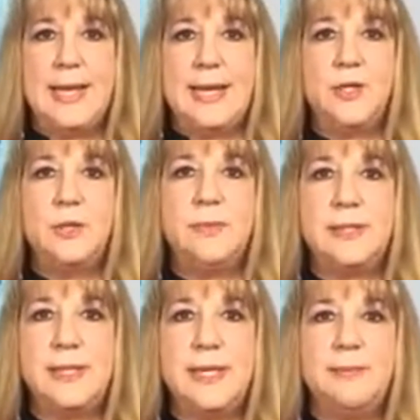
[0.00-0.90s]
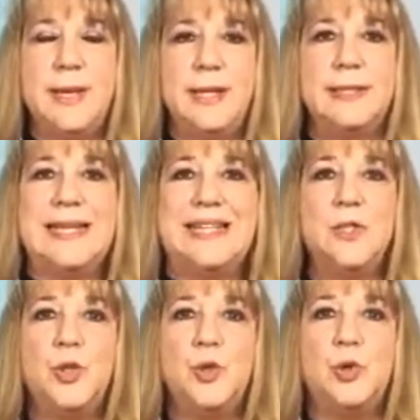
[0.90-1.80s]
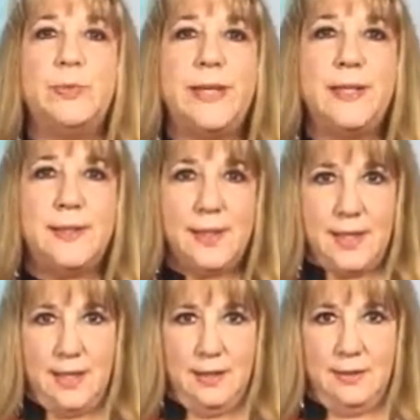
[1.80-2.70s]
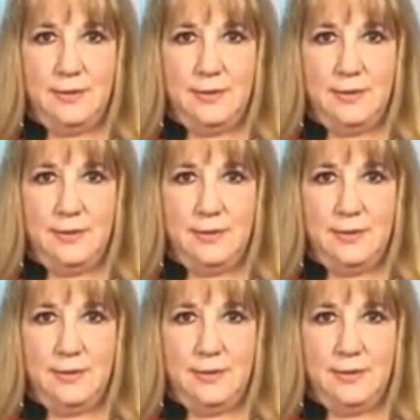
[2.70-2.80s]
Intimacy means into me see.